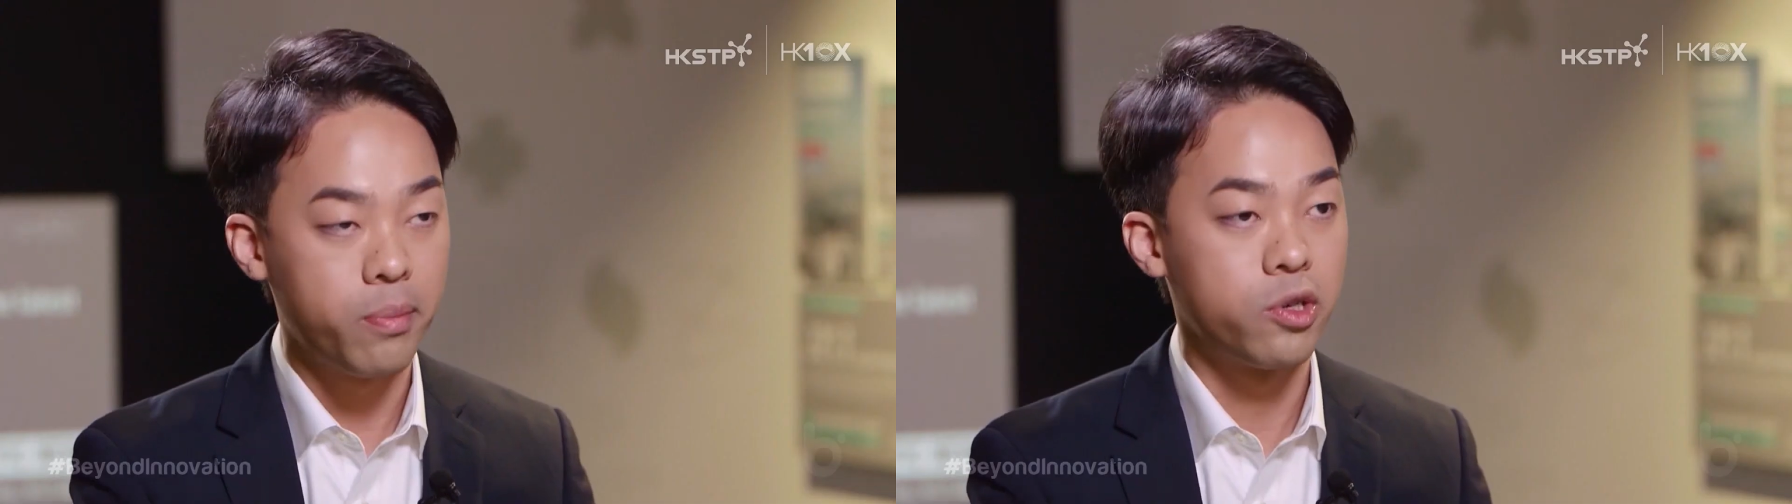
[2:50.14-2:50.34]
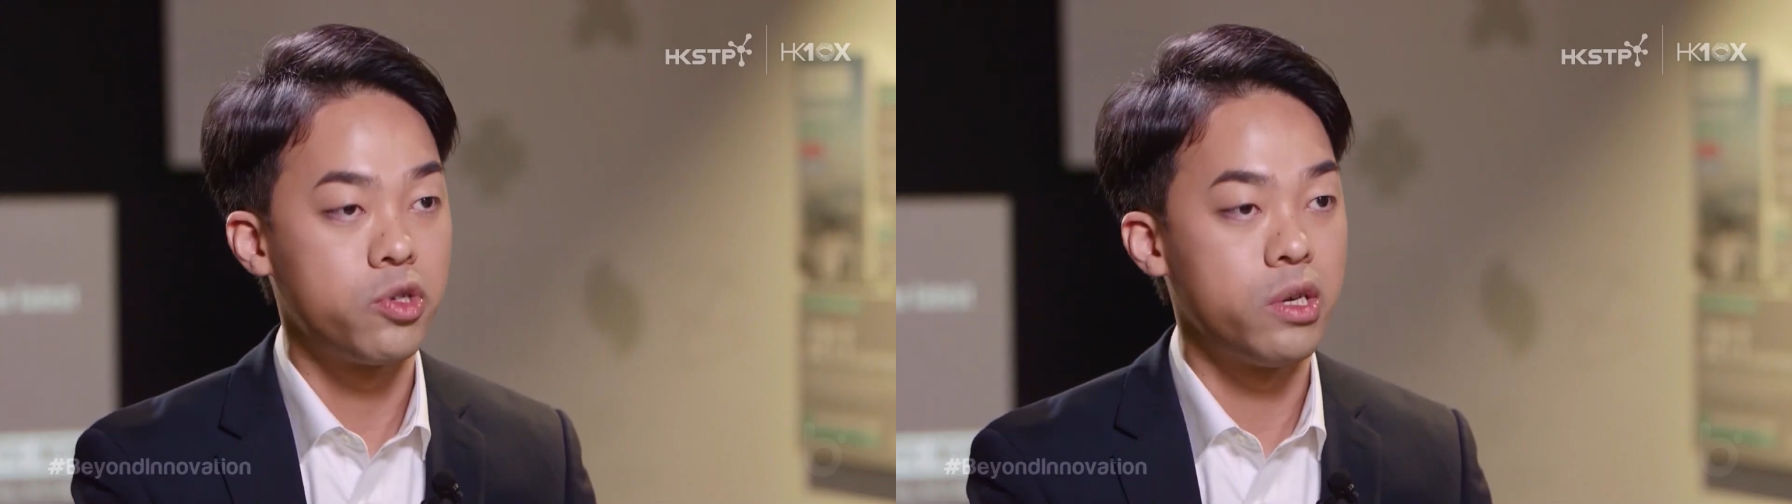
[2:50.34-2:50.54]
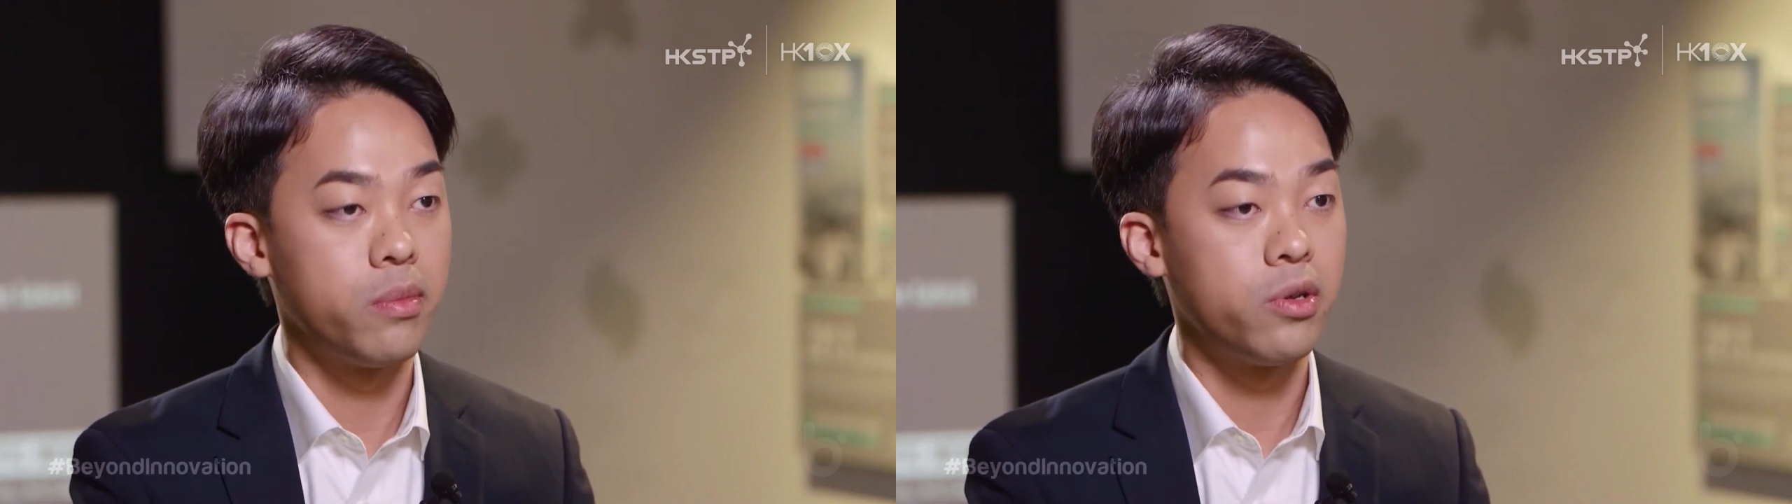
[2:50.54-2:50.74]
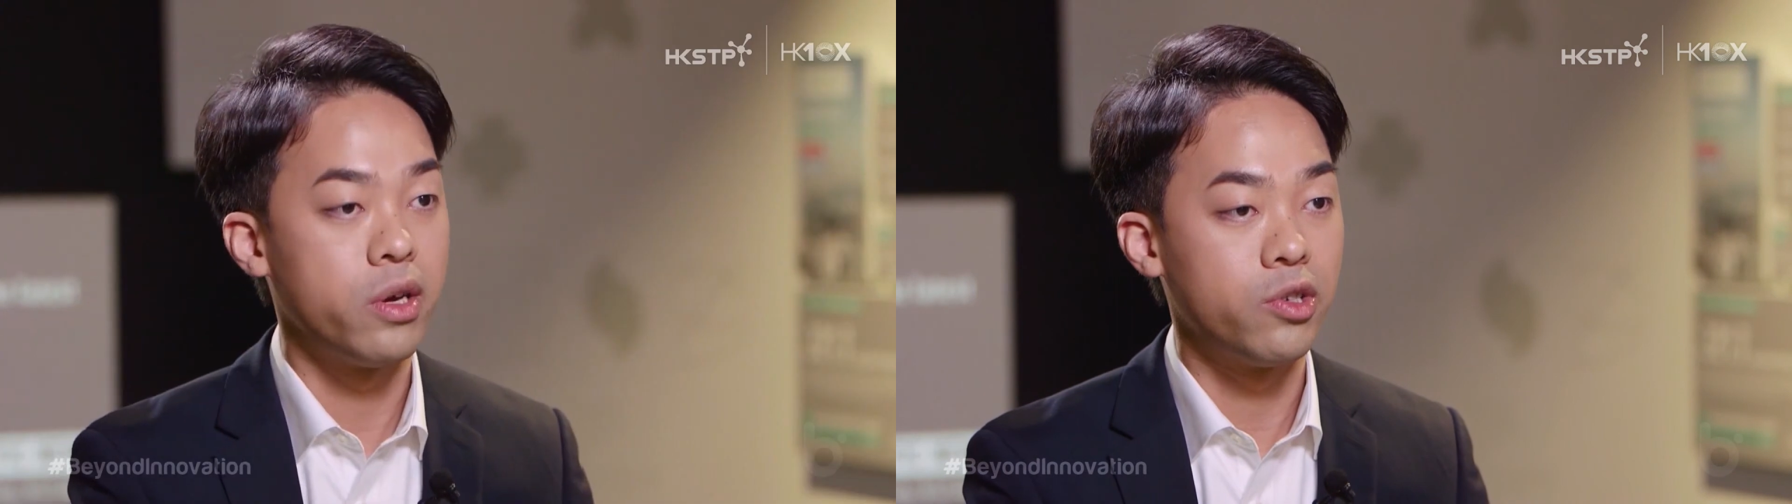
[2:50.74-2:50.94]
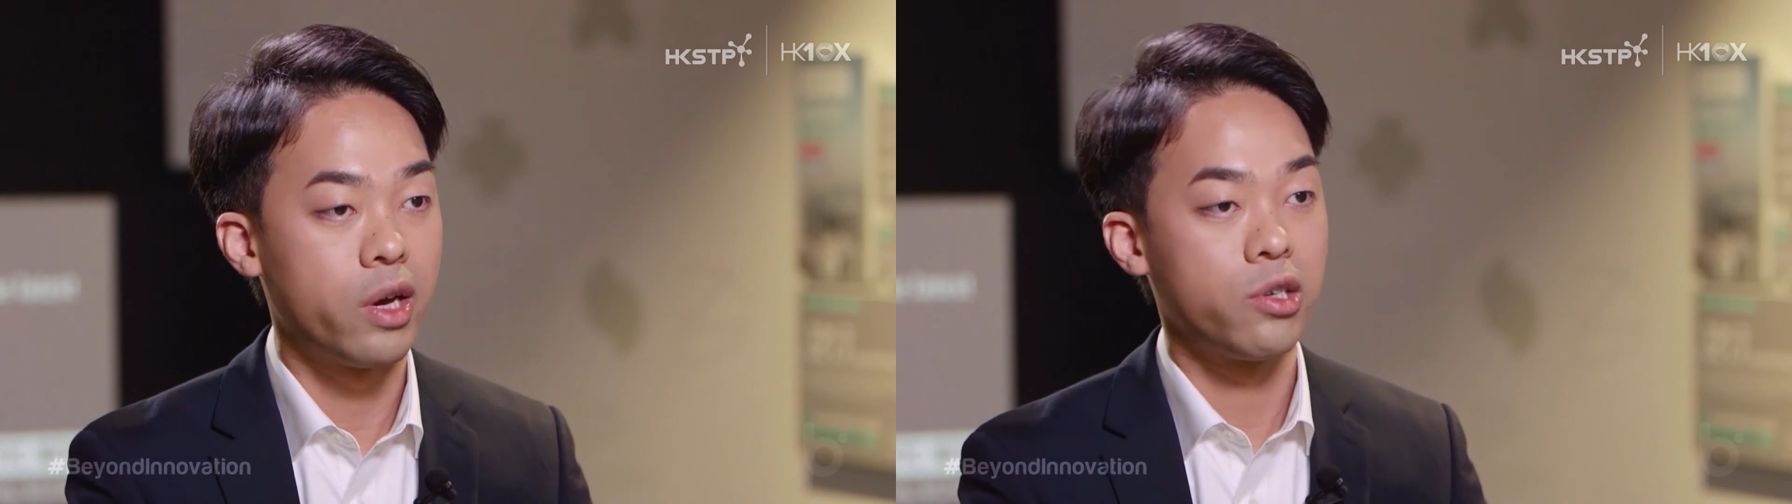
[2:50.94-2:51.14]
much similar to
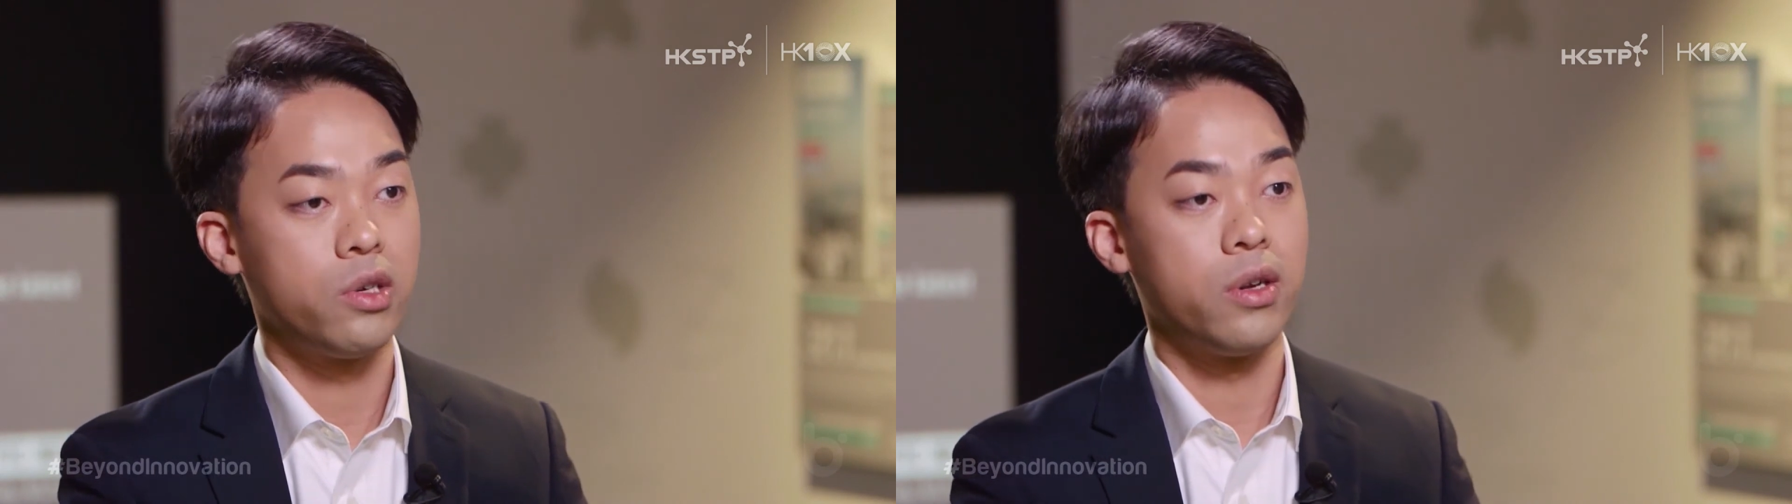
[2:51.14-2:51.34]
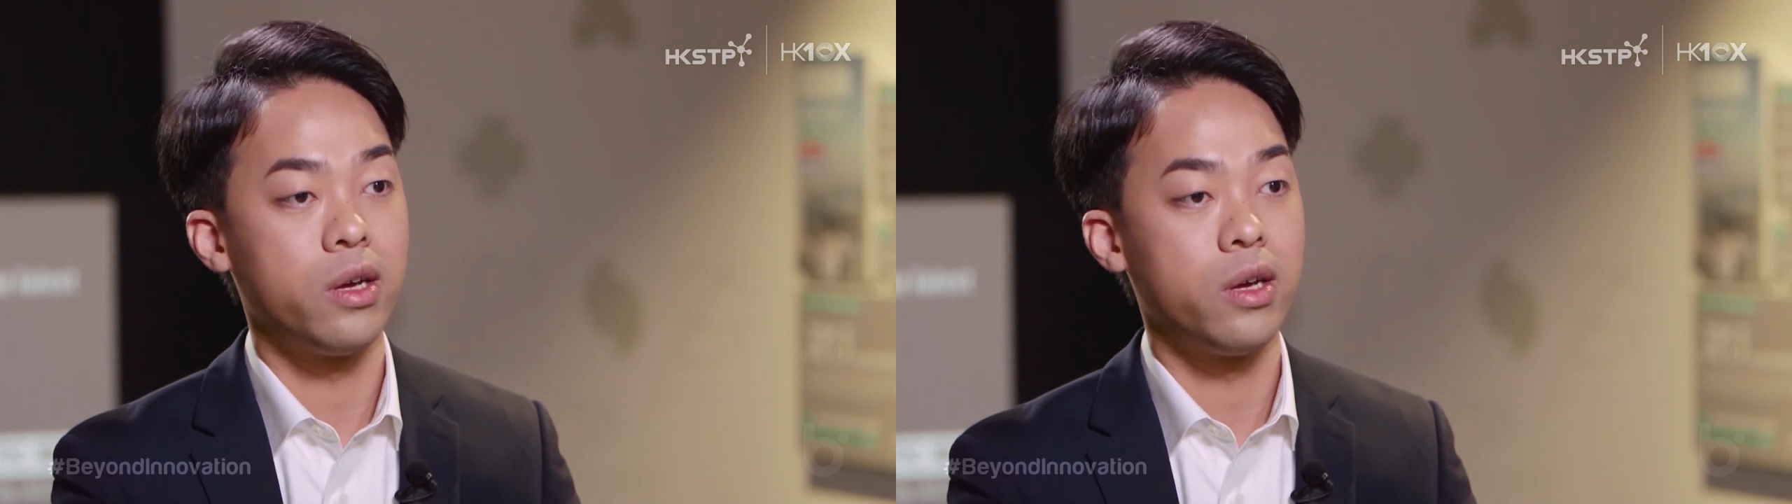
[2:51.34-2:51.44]
injection